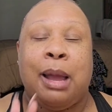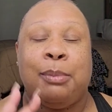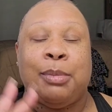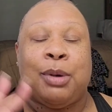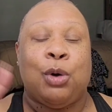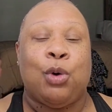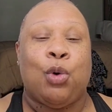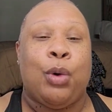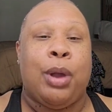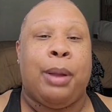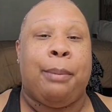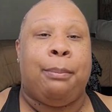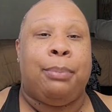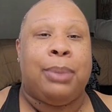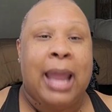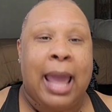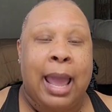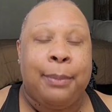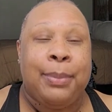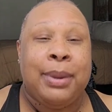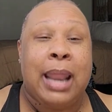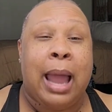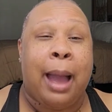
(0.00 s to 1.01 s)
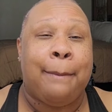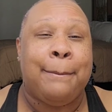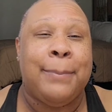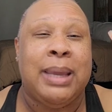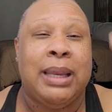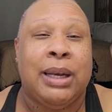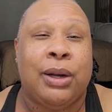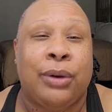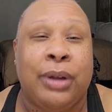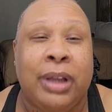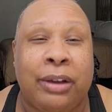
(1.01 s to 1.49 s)
I'm gonna quit blabbing. I've
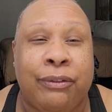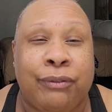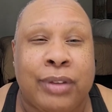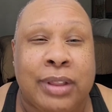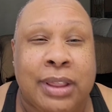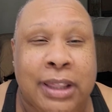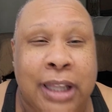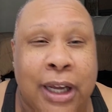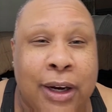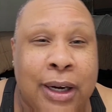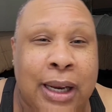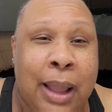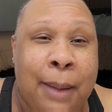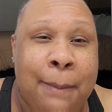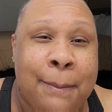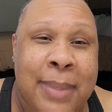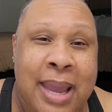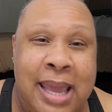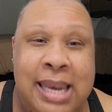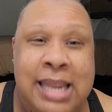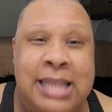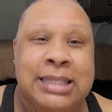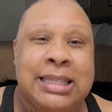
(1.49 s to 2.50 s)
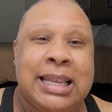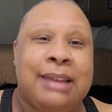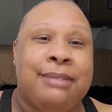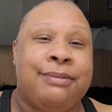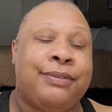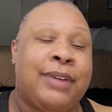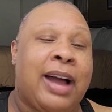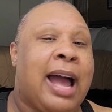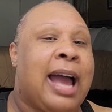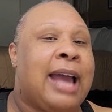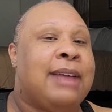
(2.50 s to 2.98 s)
been on here for 30 minutes and
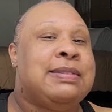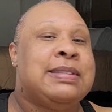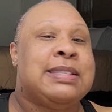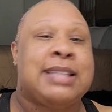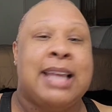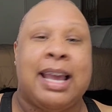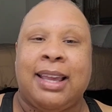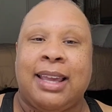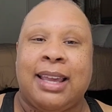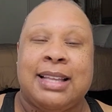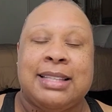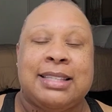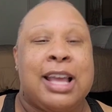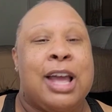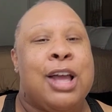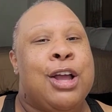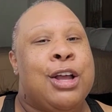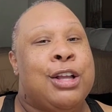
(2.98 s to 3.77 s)
5 seconds.